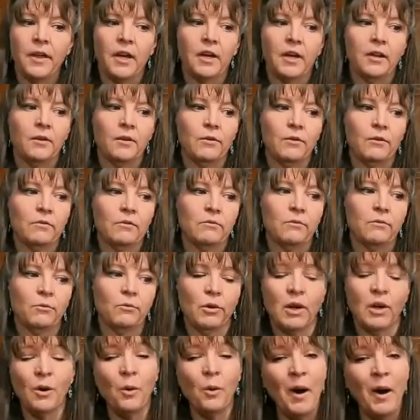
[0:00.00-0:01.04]
that
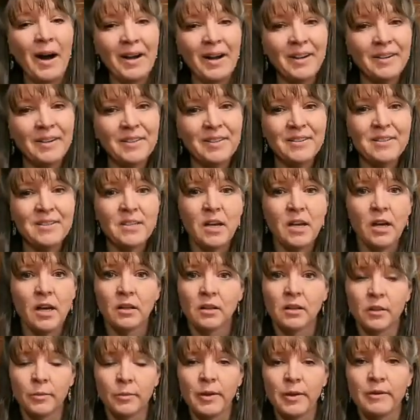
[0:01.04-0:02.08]
requires a
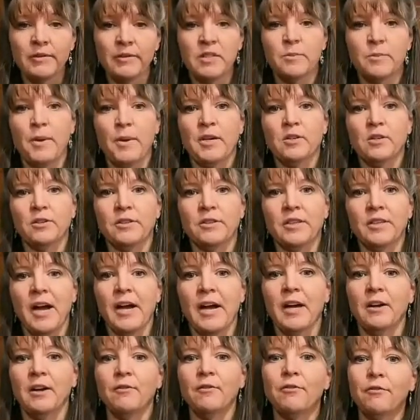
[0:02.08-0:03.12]
little bit of a special
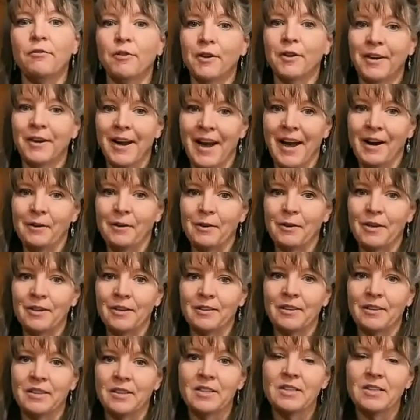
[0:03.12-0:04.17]
diet for now,
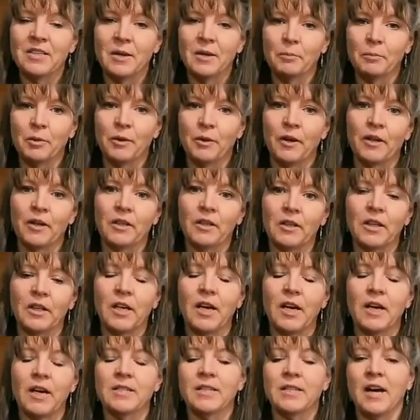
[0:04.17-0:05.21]
at least temporarily,
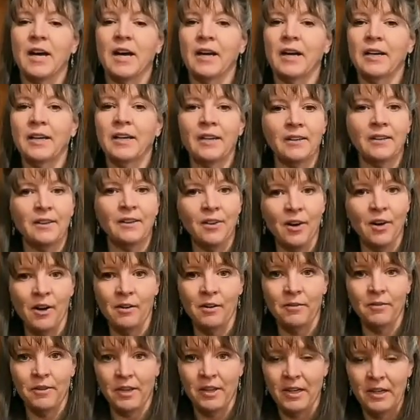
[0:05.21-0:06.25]
as I kill
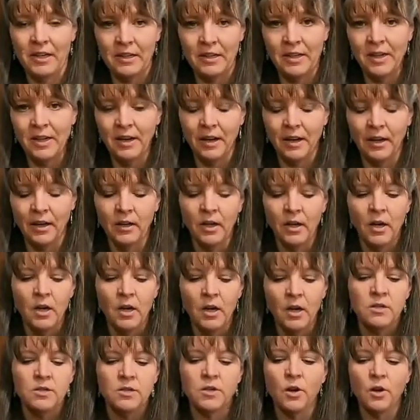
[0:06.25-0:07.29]
off the candida.
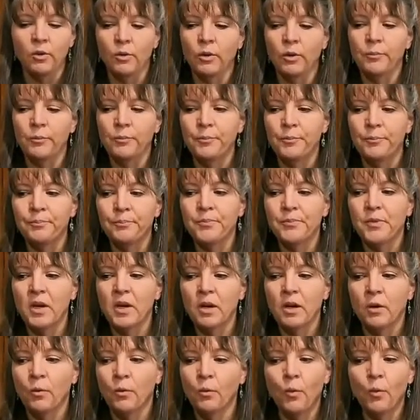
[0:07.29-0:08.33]
So,
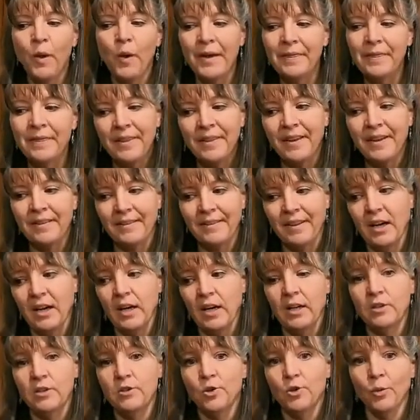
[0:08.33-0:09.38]
one thing that
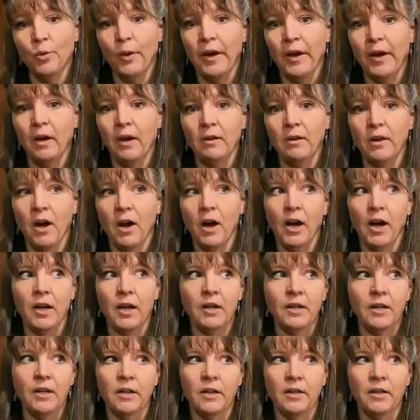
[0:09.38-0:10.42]
I enjoy a
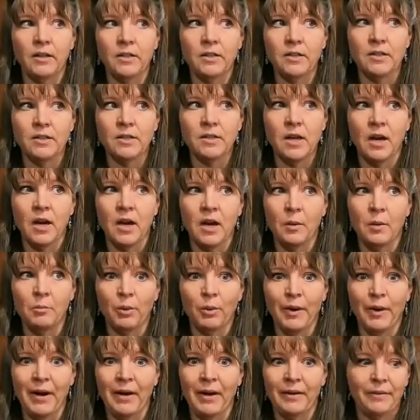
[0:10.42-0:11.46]
lot is uh,
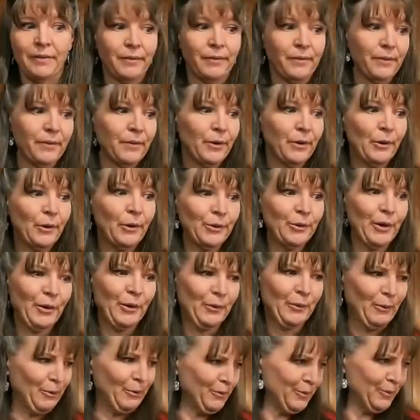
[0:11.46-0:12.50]
bread. Who
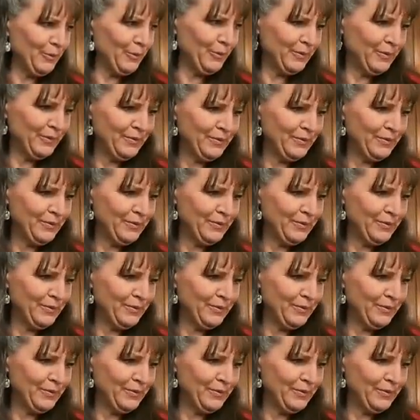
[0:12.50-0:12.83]
don't?